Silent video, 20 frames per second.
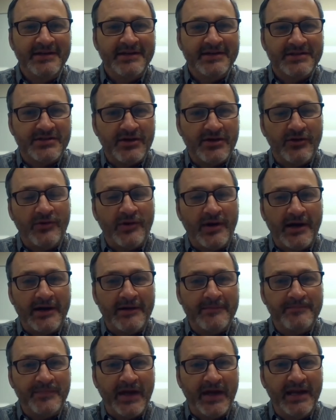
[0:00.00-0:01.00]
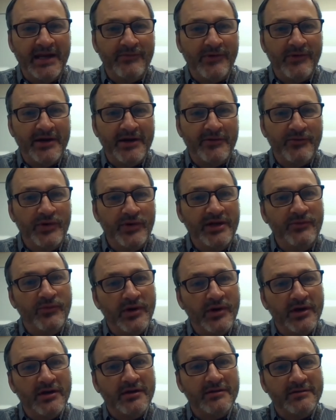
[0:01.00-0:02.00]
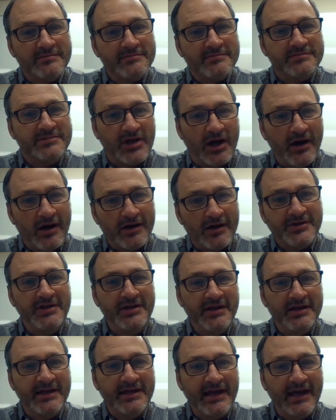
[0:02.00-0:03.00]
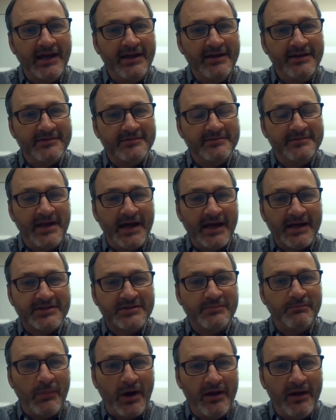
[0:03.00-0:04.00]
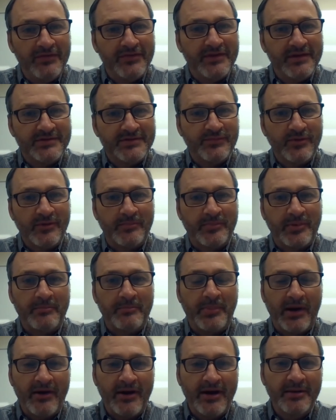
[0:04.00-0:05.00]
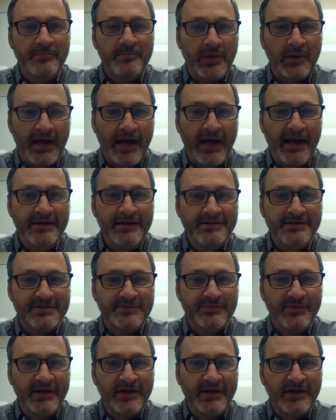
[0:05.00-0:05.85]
So anyway, we will talk to you again next month as we're preparing plans,